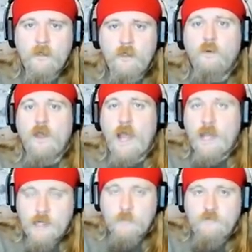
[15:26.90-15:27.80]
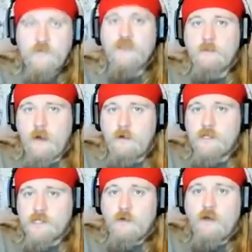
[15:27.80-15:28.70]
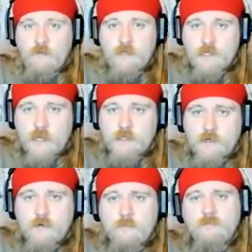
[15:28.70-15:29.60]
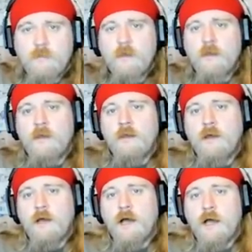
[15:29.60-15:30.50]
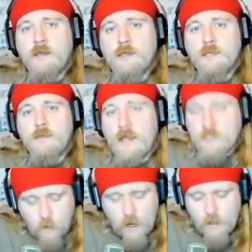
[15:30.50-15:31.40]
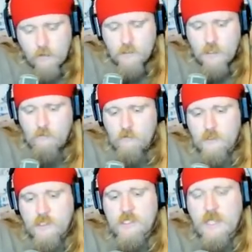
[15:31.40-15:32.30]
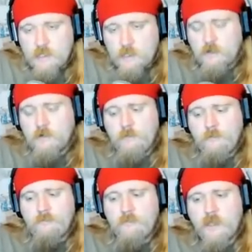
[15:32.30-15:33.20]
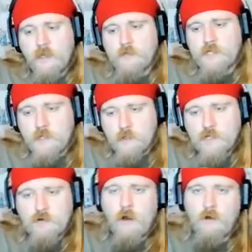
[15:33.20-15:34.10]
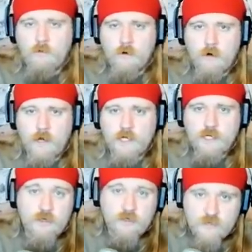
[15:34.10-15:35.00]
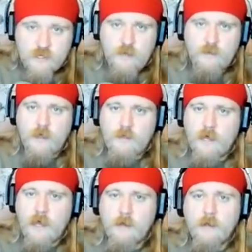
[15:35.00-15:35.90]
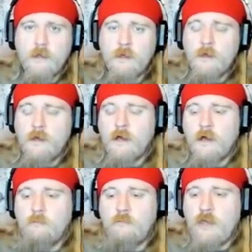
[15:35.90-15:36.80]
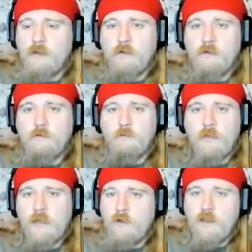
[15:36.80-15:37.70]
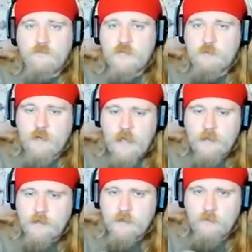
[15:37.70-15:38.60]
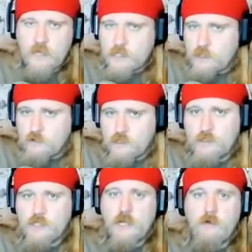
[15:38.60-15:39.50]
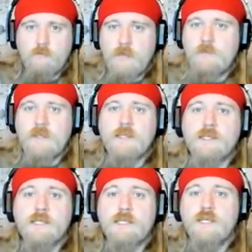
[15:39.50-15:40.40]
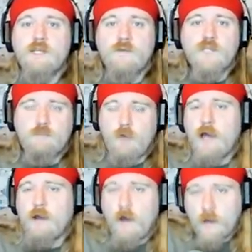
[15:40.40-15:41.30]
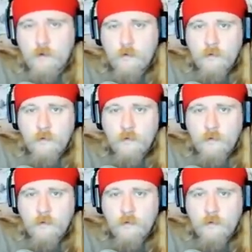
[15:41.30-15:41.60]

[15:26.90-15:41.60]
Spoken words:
the way I end up feeling about it is though I've been censored. So that's why I use that word censor. It was too strong a word. I shouldn't have said it like that. Ben may well have just been acting in the best interest of the show, and maybe his decision was spot on.